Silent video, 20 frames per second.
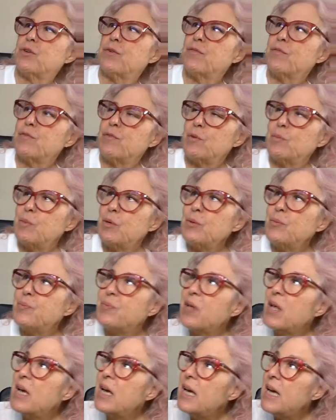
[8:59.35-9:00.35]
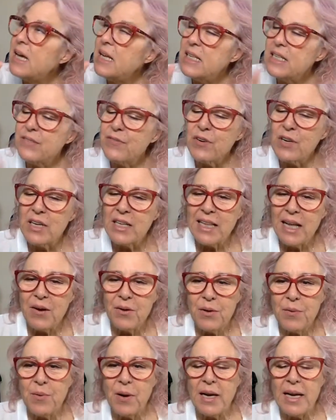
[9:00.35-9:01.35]
of the full moon. And it's very
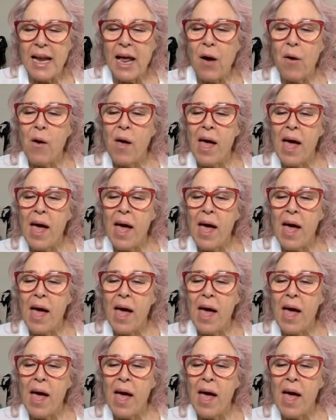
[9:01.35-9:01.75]
cloudy right now.